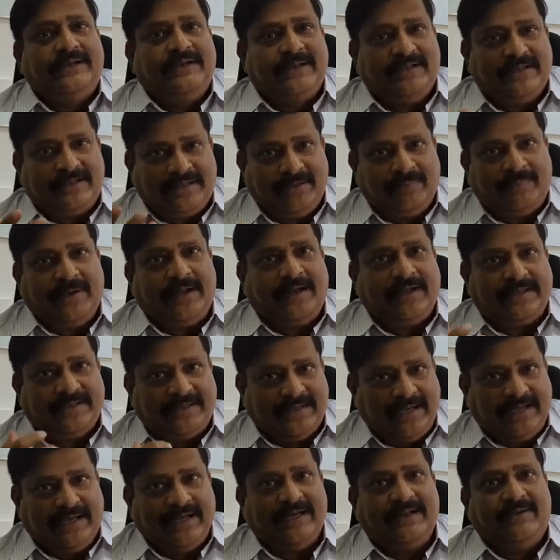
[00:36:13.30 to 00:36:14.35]
The shipyard has
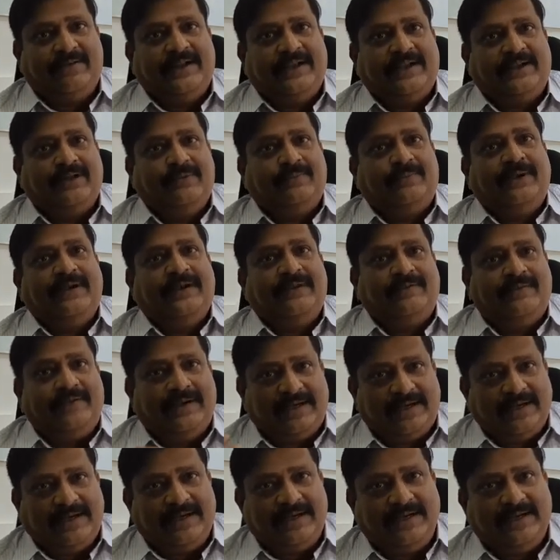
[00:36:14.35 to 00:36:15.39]
taken our equipment,
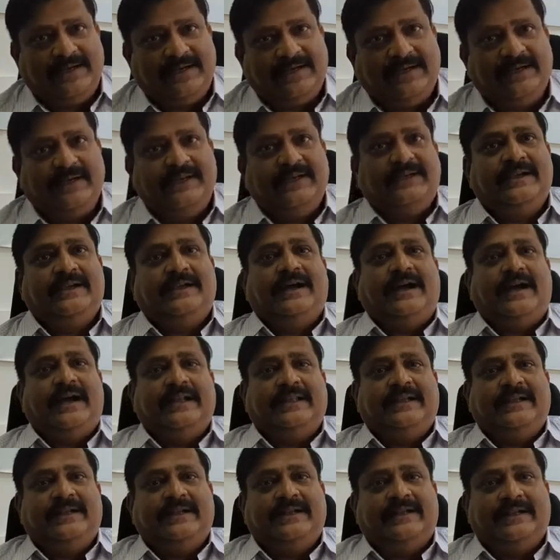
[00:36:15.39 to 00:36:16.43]
fitted it,
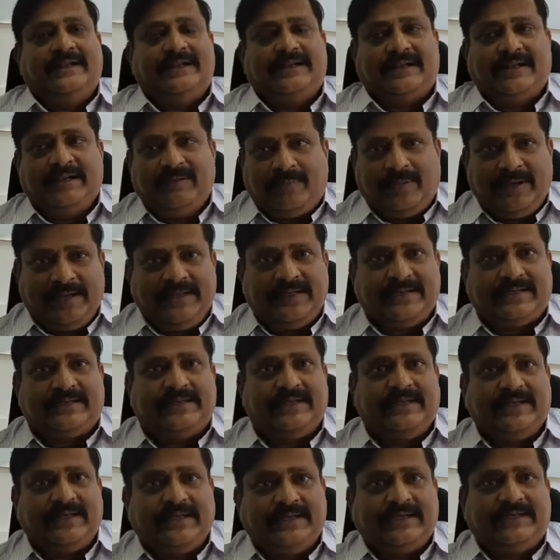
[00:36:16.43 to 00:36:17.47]
and then replaced
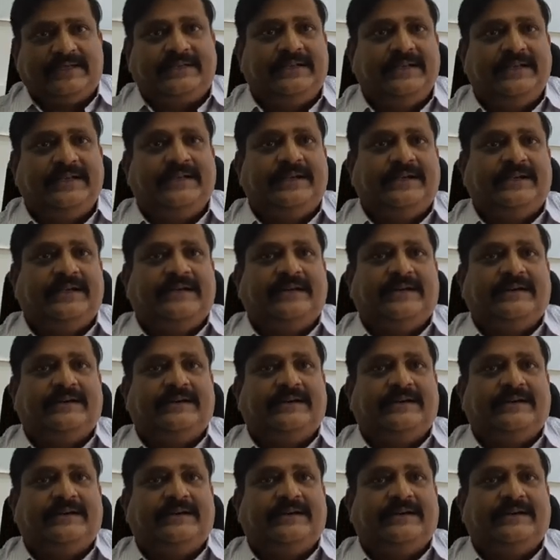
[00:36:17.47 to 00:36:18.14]
the existing